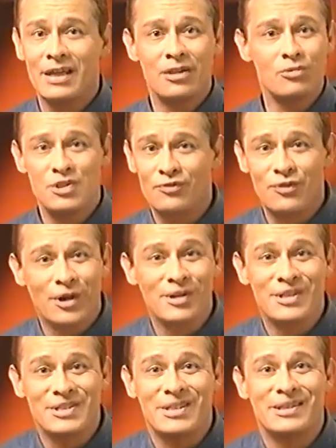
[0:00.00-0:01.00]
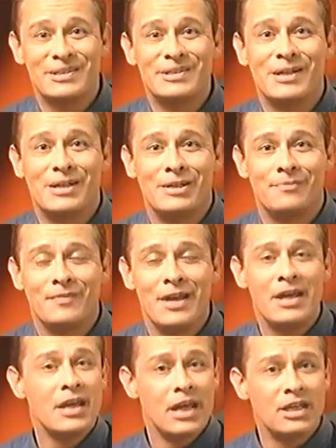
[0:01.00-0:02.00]
It was a very exciting time,
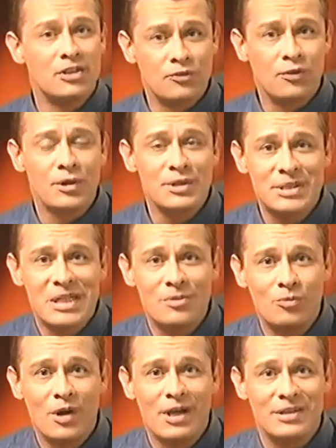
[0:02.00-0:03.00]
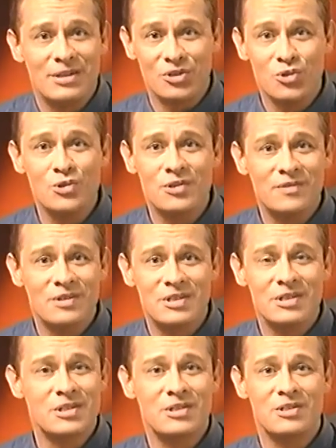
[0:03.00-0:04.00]
and in the very same way that news of the
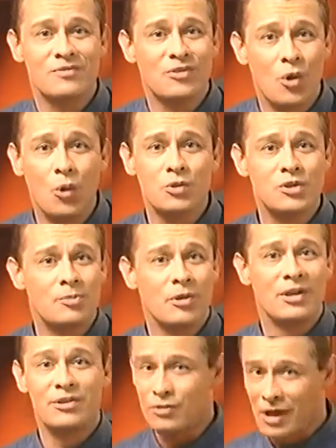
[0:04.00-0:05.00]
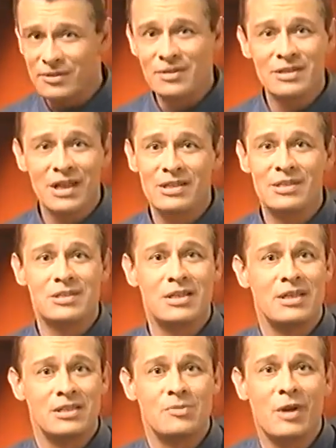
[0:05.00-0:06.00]
existence of gold spread throughout the United
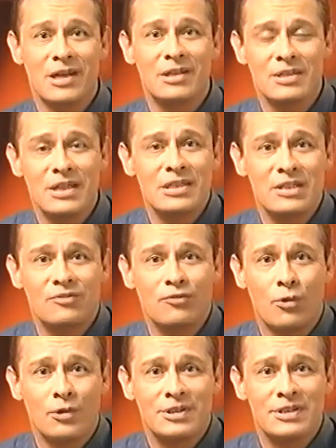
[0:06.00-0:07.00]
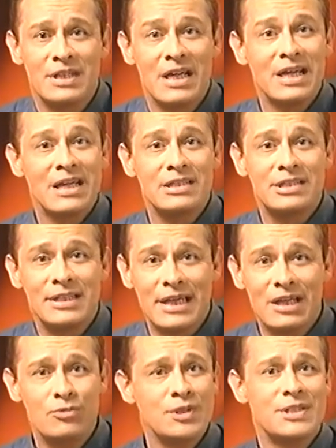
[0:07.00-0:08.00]
States back in the 1840s,
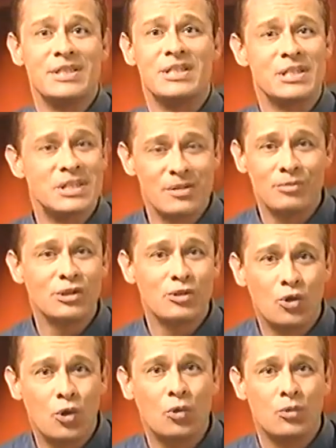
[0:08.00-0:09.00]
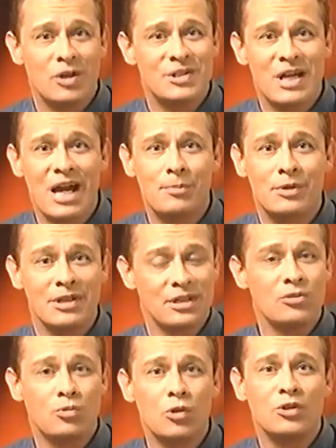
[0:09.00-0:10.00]
today we see a similar gold rush happening
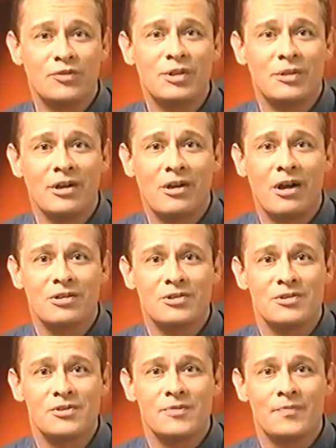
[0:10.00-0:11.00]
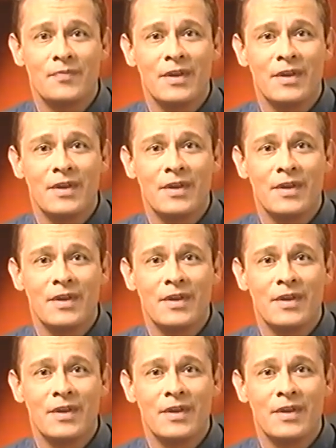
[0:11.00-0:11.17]
in the world of internet auctions.